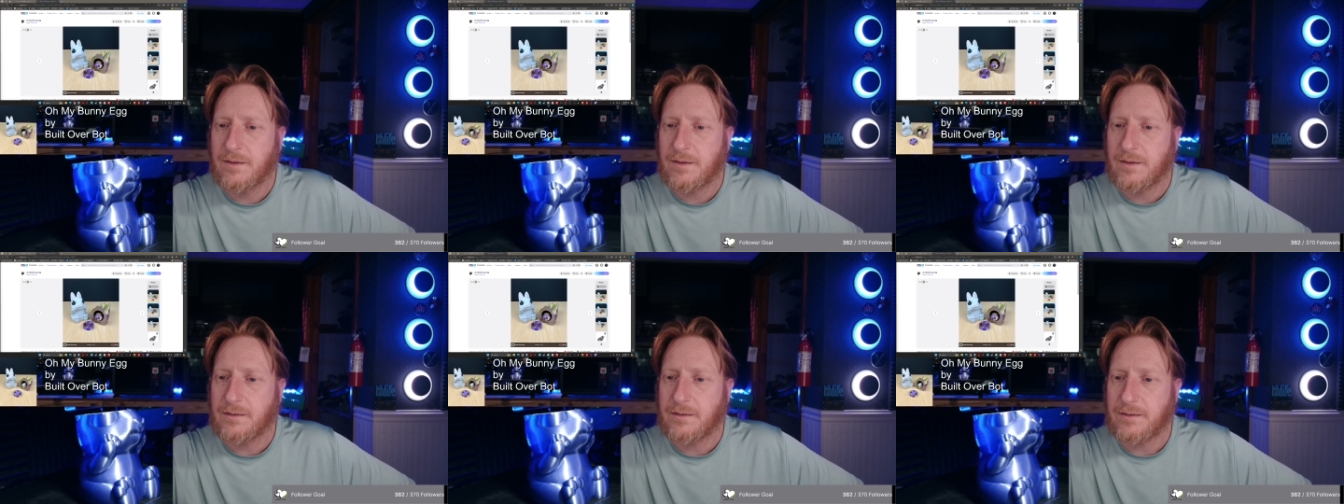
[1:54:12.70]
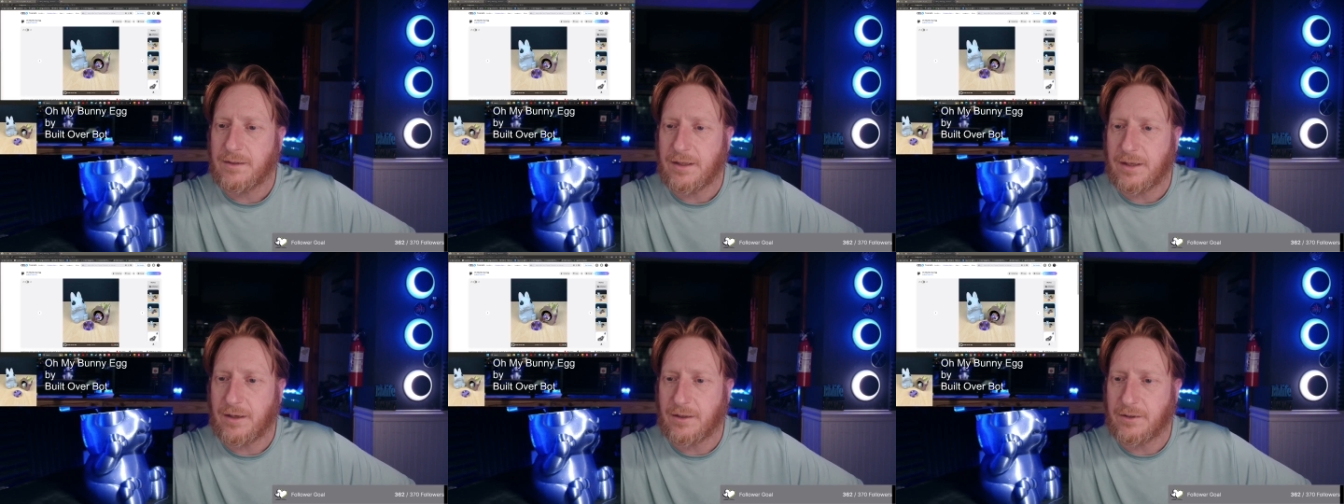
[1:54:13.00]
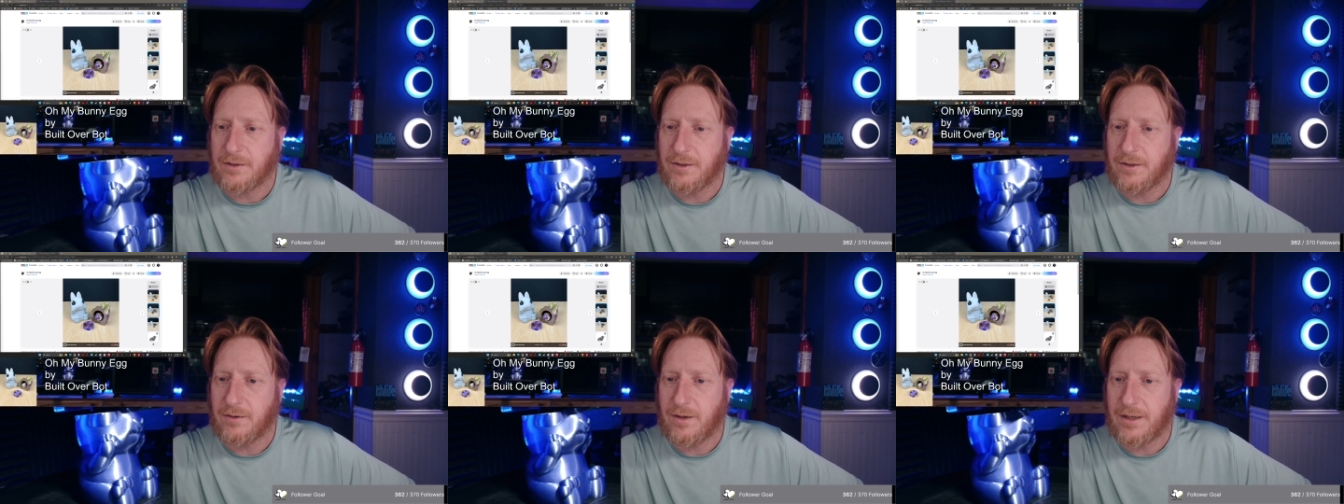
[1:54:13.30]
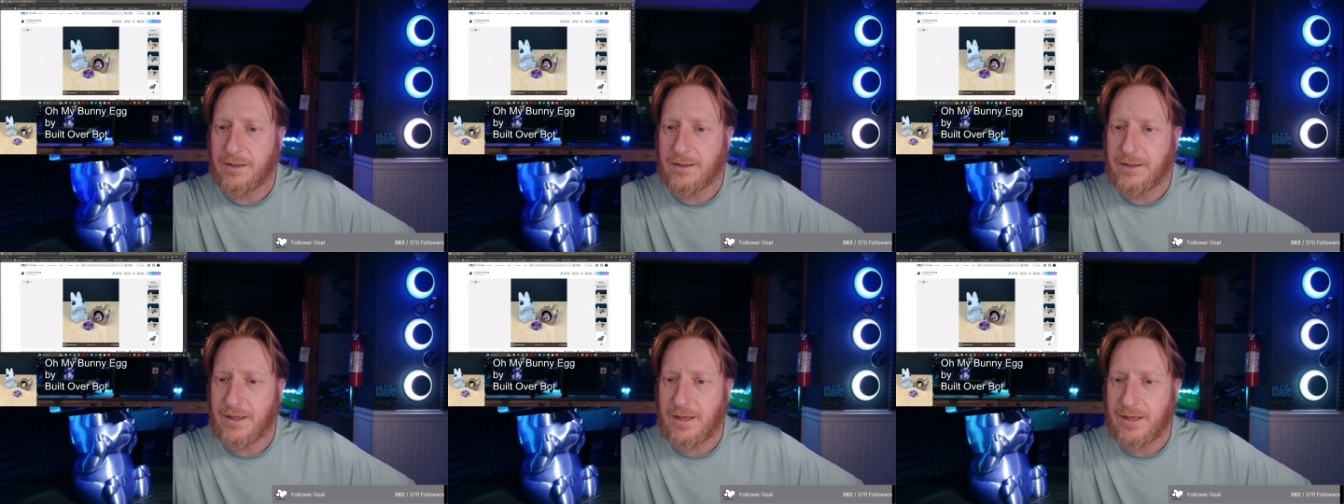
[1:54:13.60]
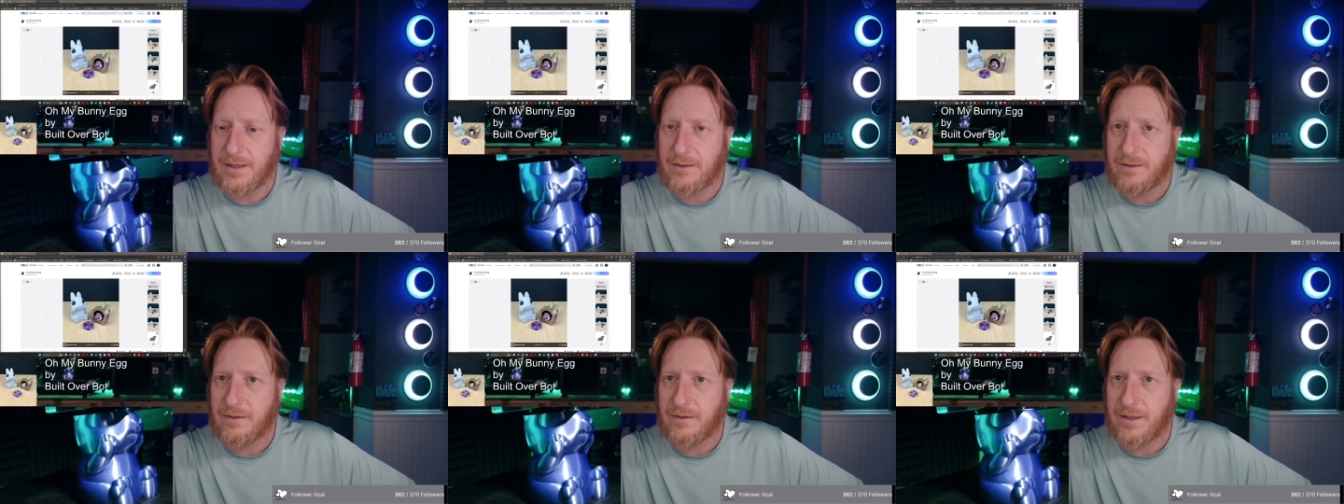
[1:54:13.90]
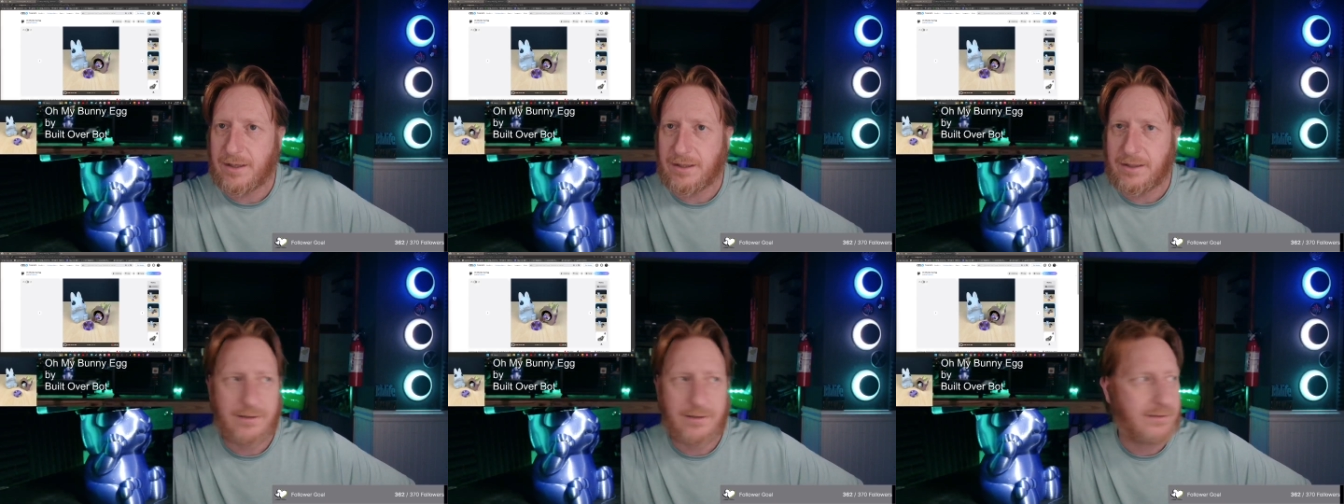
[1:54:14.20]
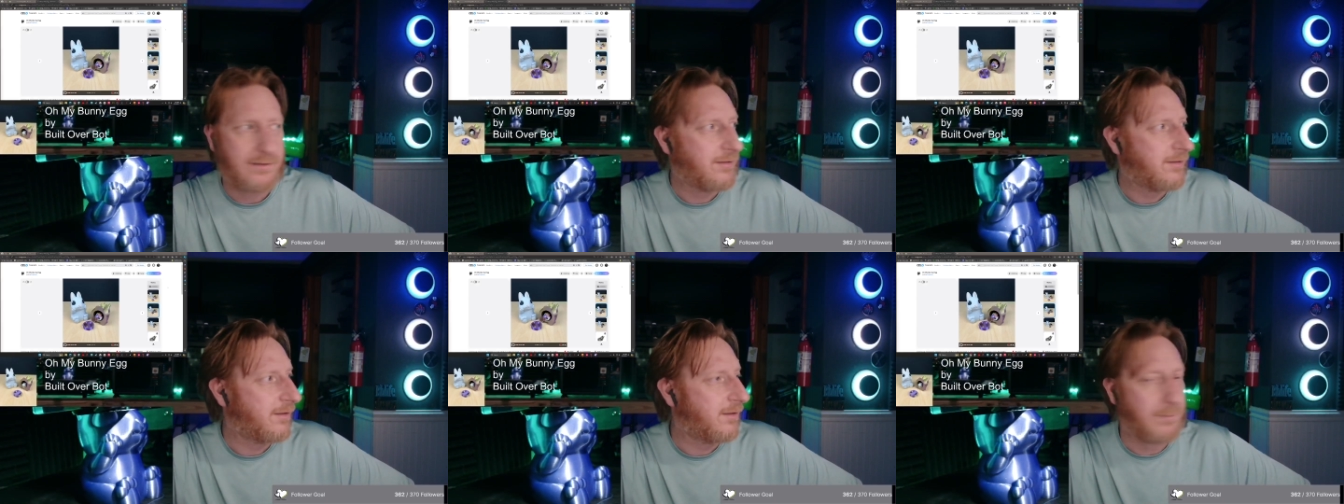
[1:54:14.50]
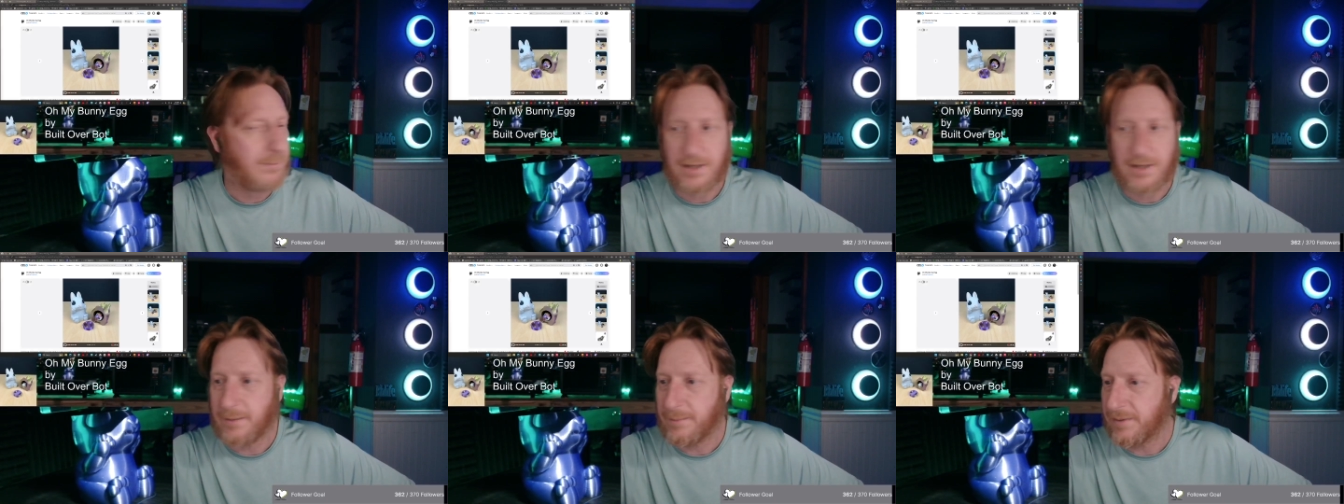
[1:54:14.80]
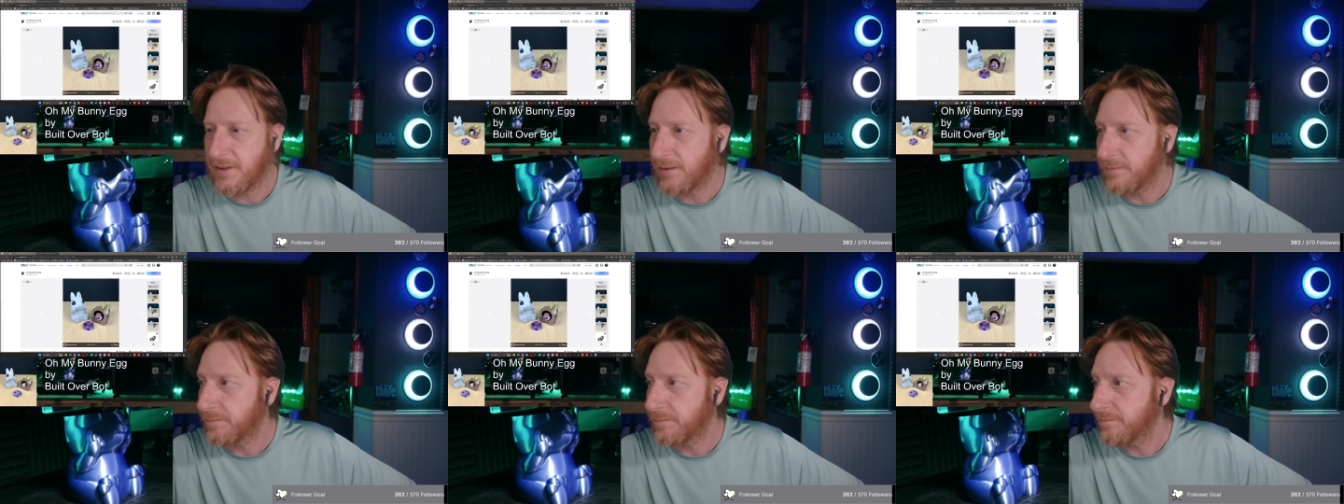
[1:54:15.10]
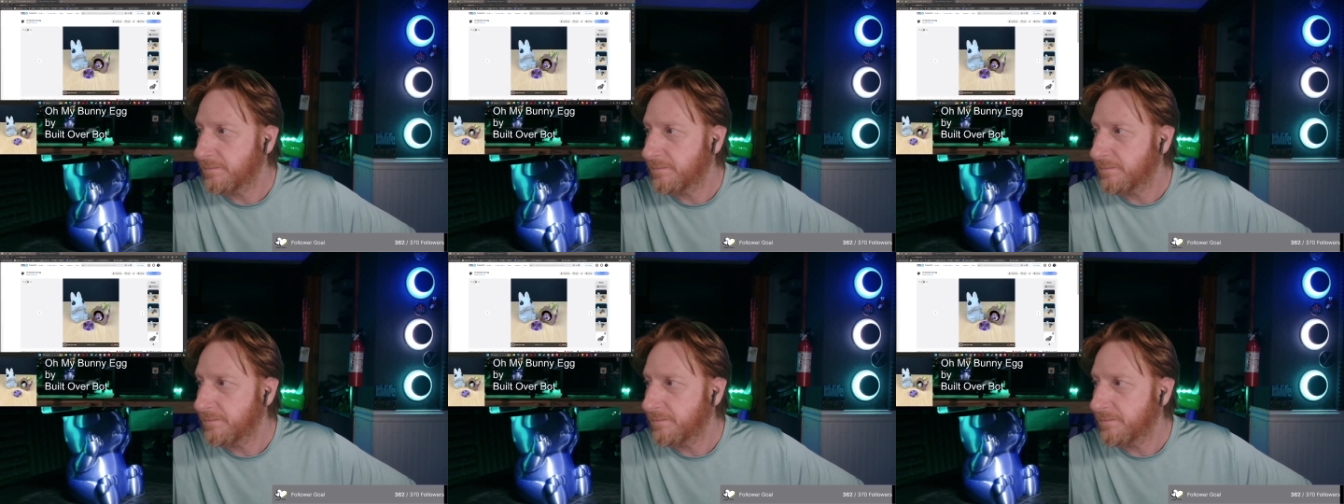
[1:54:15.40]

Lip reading: Yeah, are you on yet? I didn't see you pop up.